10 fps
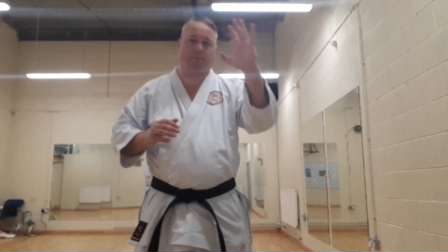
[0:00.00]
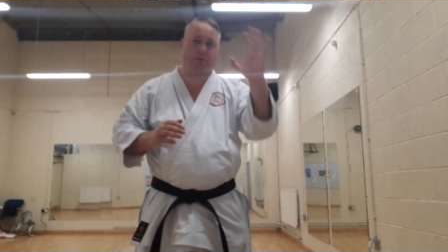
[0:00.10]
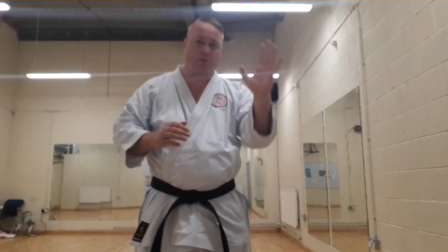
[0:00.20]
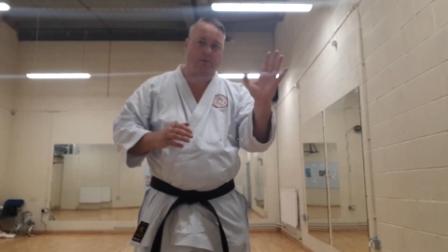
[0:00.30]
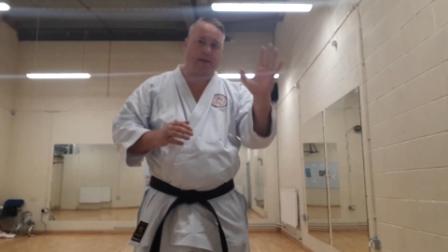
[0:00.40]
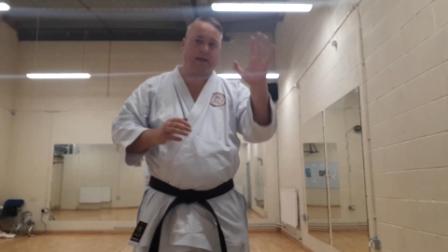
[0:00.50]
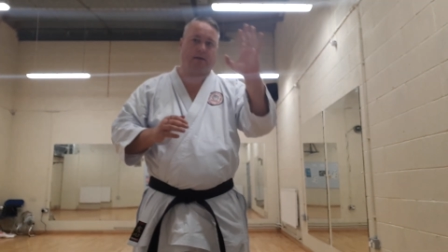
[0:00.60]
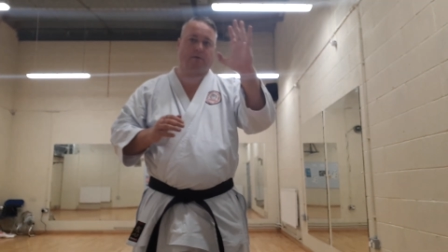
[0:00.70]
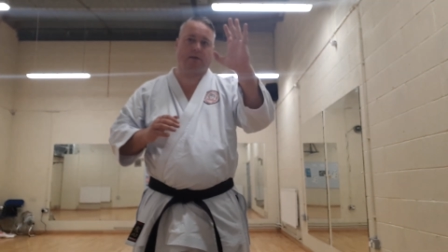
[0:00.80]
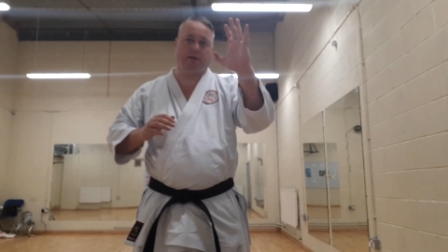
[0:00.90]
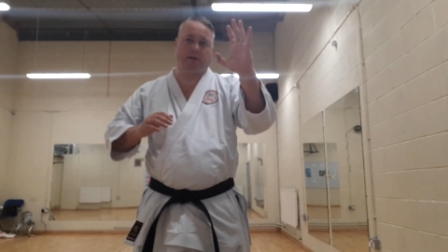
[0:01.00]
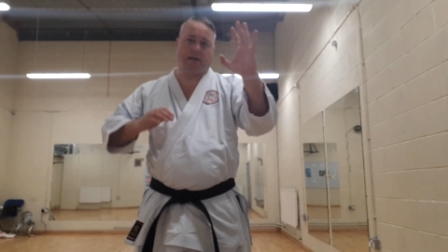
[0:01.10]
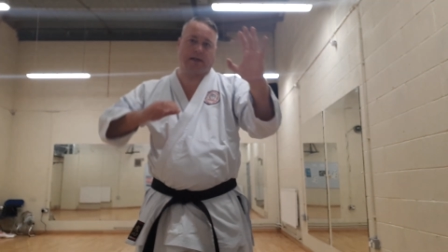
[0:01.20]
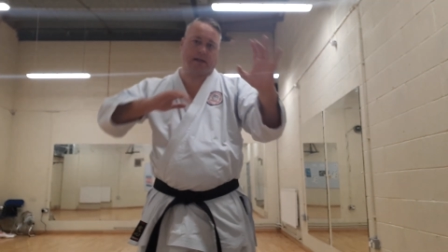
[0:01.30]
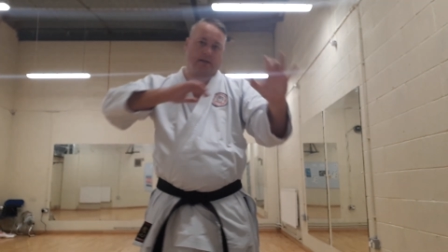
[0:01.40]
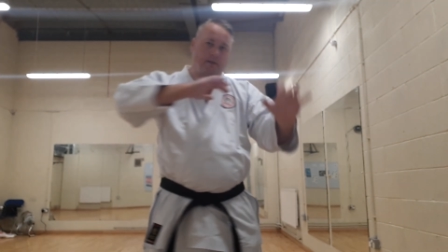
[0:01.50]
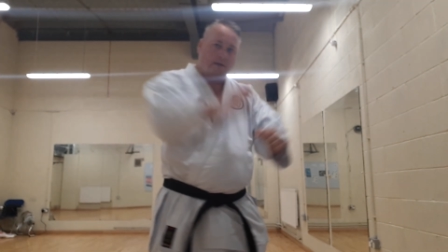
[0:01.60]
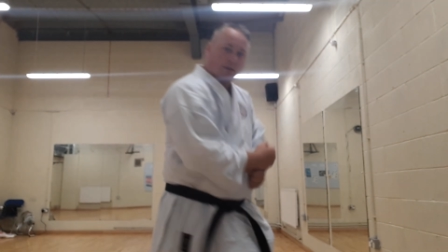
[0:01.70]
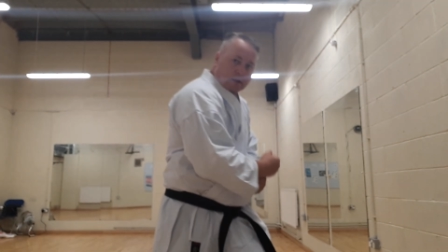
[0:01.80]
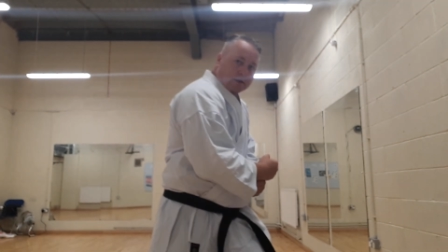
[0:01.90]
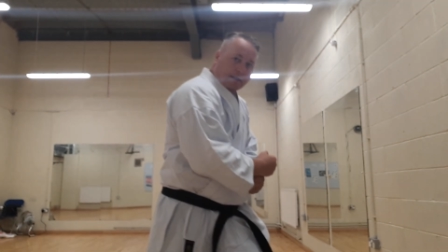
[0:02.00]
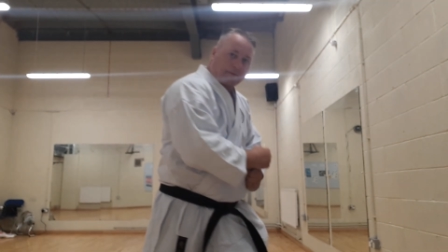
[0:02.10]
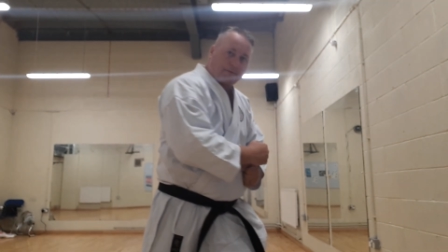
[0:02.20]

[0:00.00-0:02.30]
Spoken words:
pull down, and that